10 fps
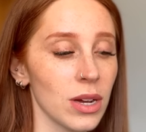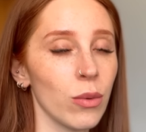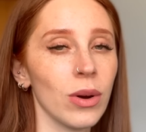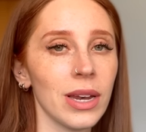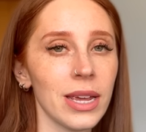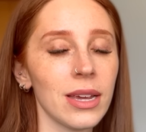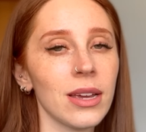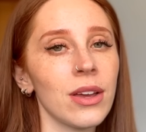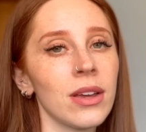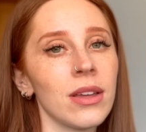I will
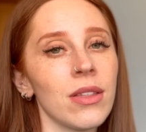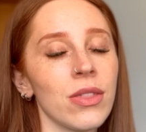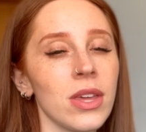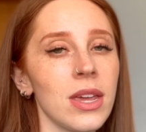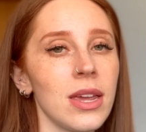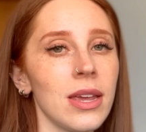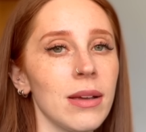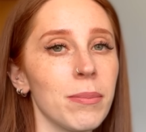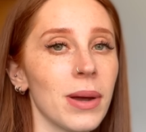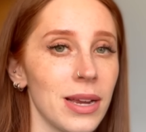link the
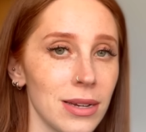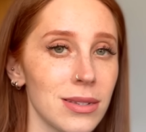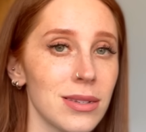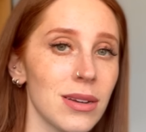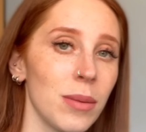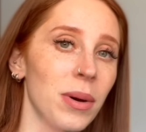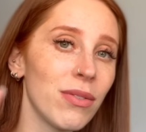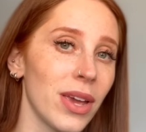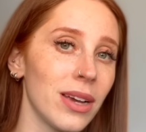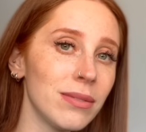playlist above
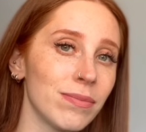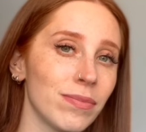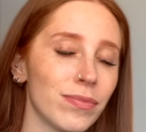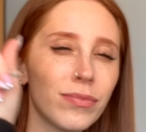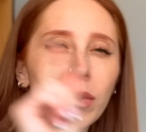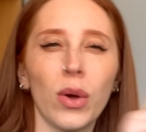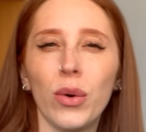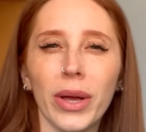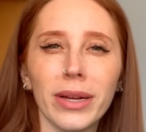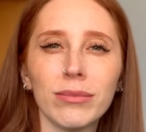here
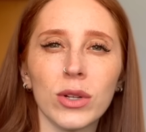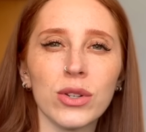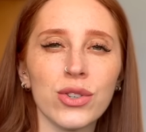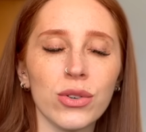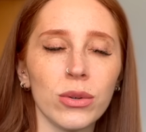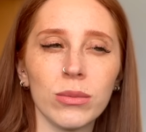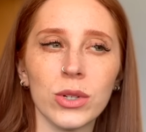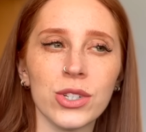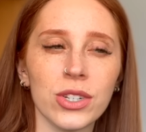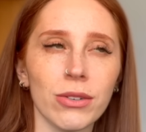or here, not too sure
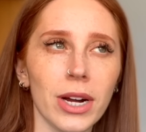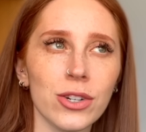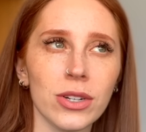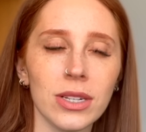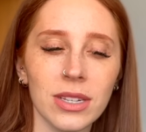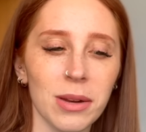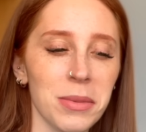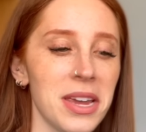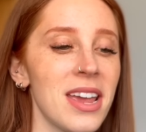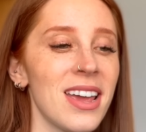which direction it's gonna
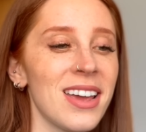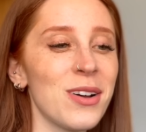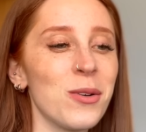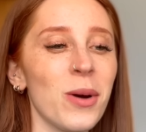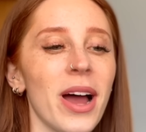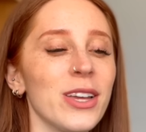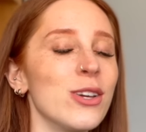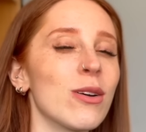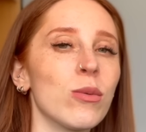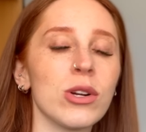be, where you
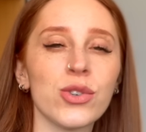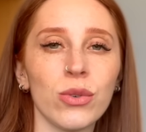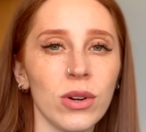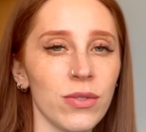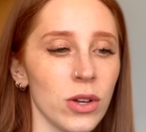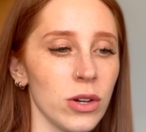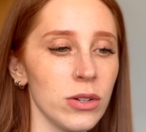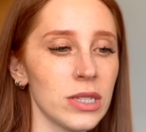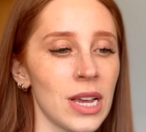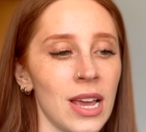can watch all of
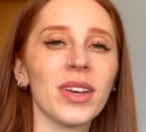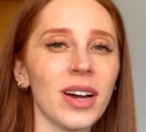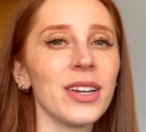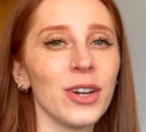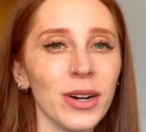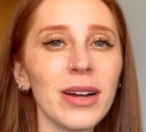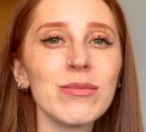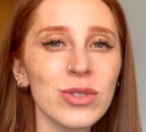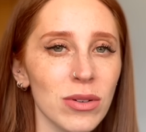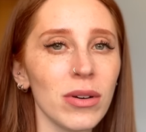those. I know, I'm
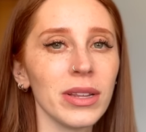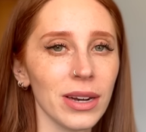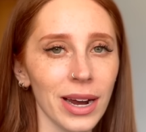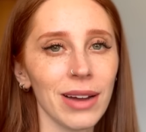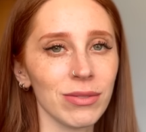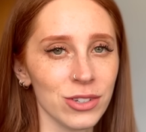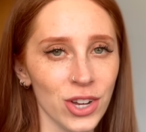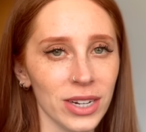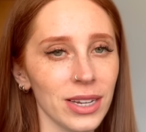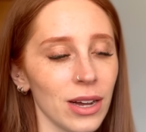sorry that I haven't
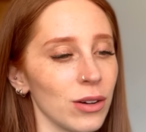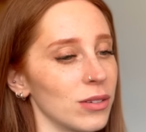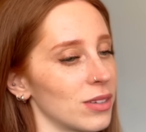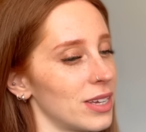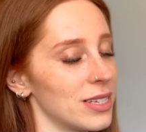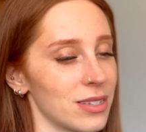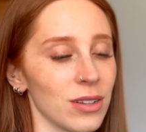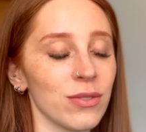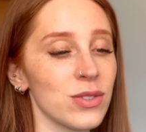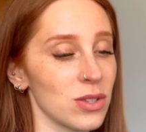checked out his
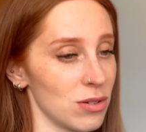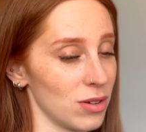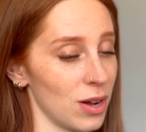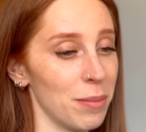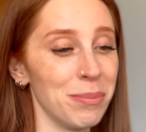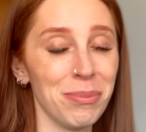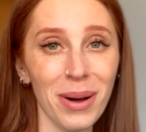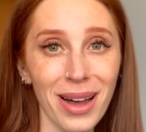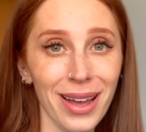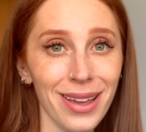stuff sooner,
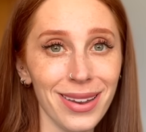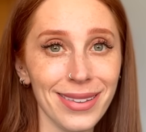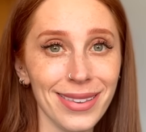but